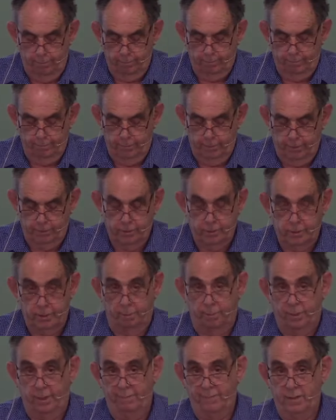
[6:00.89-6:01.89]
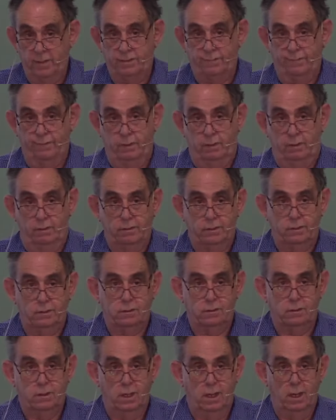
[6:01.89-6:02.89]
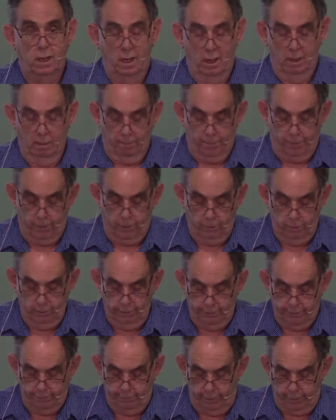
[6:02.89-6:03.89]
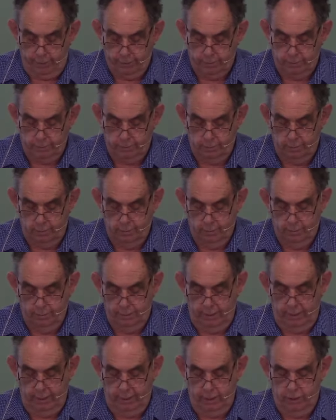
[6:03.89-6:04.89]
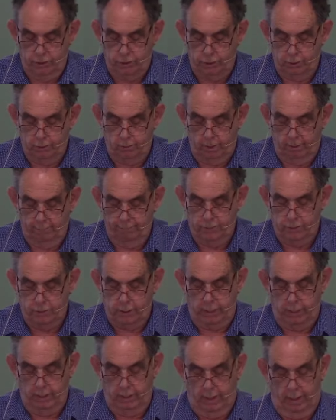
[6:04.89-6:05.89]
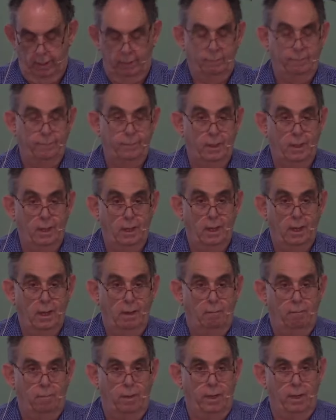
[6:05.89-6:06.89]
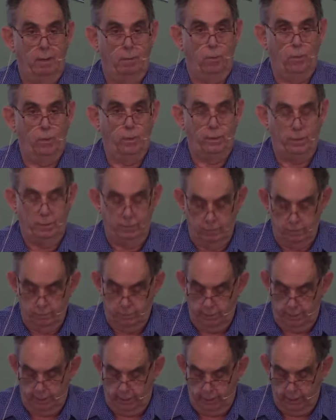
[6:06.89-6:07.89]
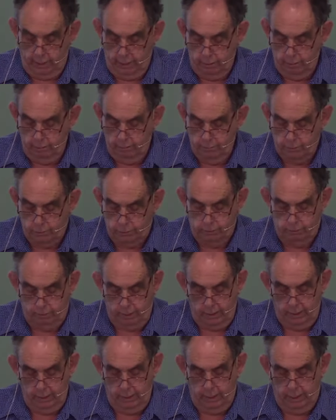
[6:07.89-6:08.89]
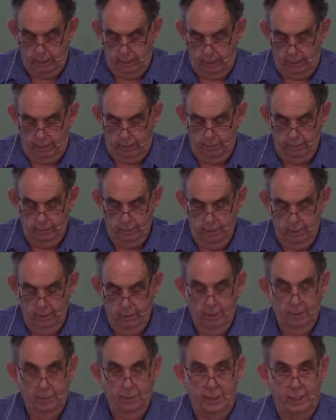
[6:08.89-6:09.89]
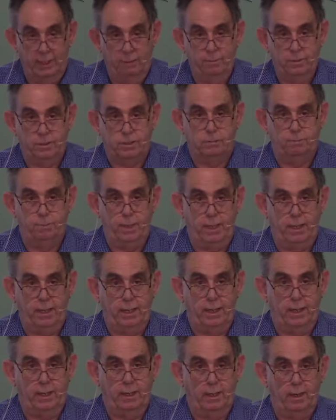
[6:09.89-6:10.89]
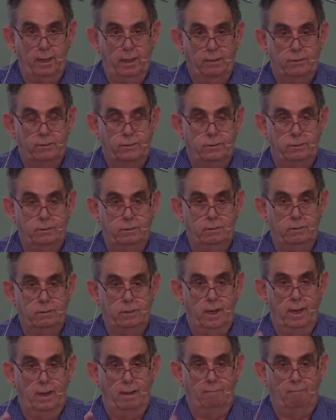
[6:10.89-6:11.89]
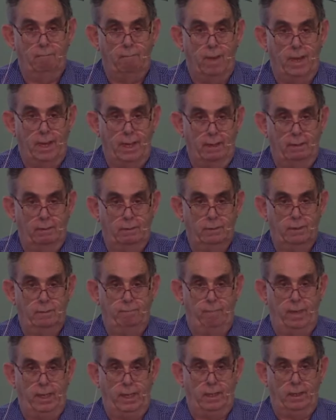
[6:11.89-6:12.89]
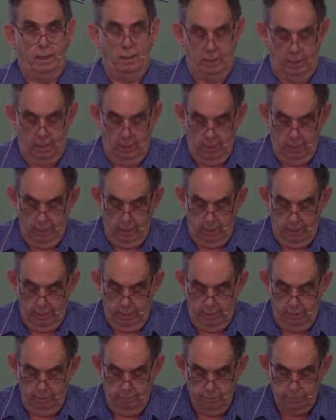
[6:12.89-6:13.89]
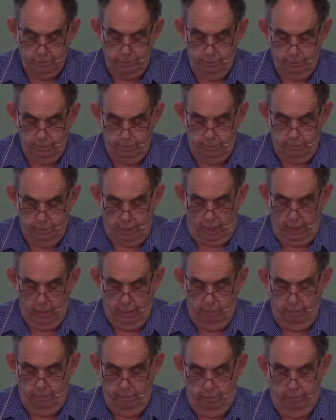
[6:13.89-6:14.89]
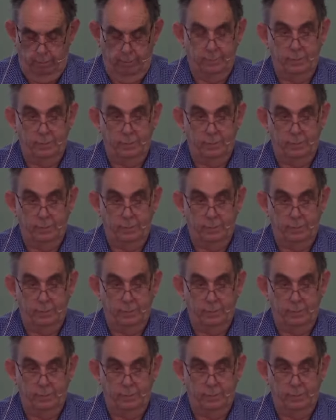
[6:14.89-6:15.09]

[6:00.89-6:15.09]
which is the previous verse, Paul addressed the issue of gender by a word that he used to indicate that he was speaking to male men. He used the word aner,